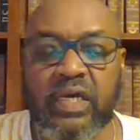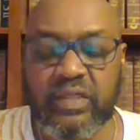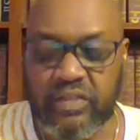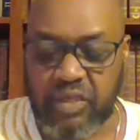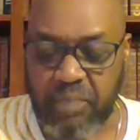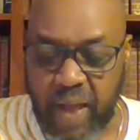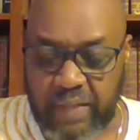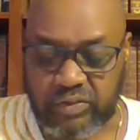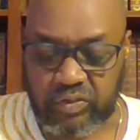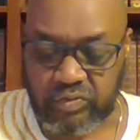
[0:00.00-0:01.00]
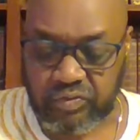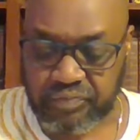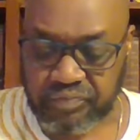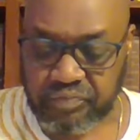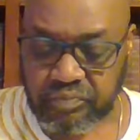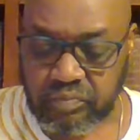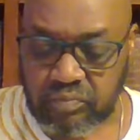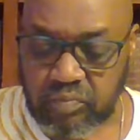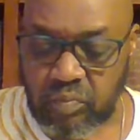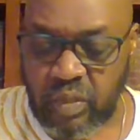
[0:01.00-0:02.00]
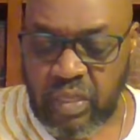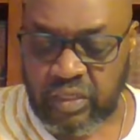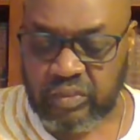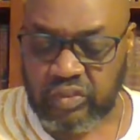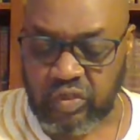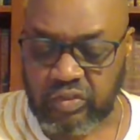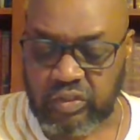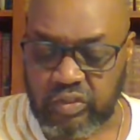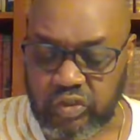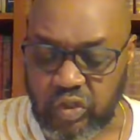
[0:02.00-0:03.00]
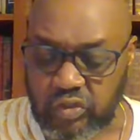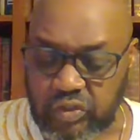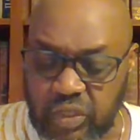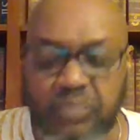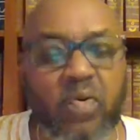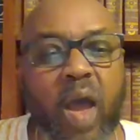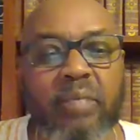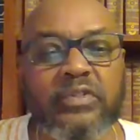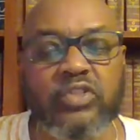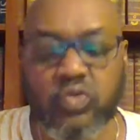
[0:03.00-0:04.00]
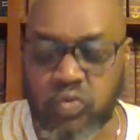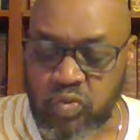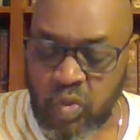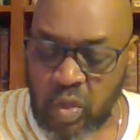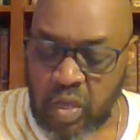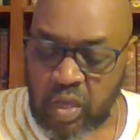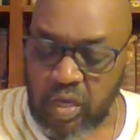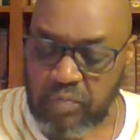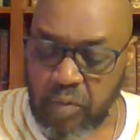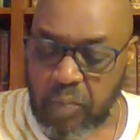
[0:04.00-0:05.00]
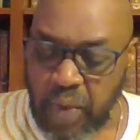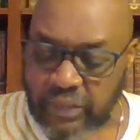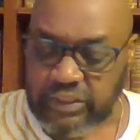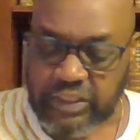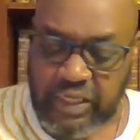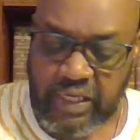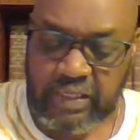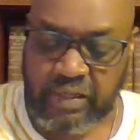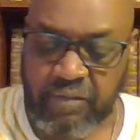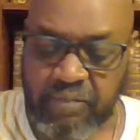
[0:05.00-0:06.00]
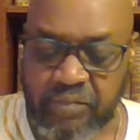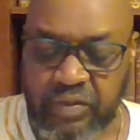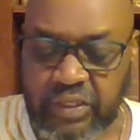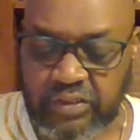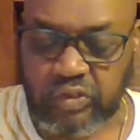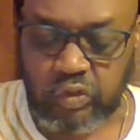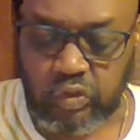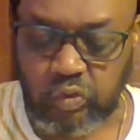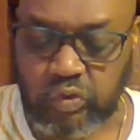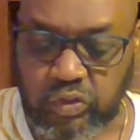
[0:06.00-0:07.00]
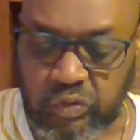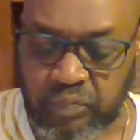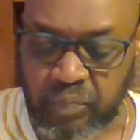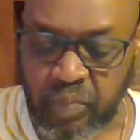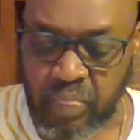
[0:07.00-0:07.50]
the apostles concerning the church, he promised to perpetuate the institution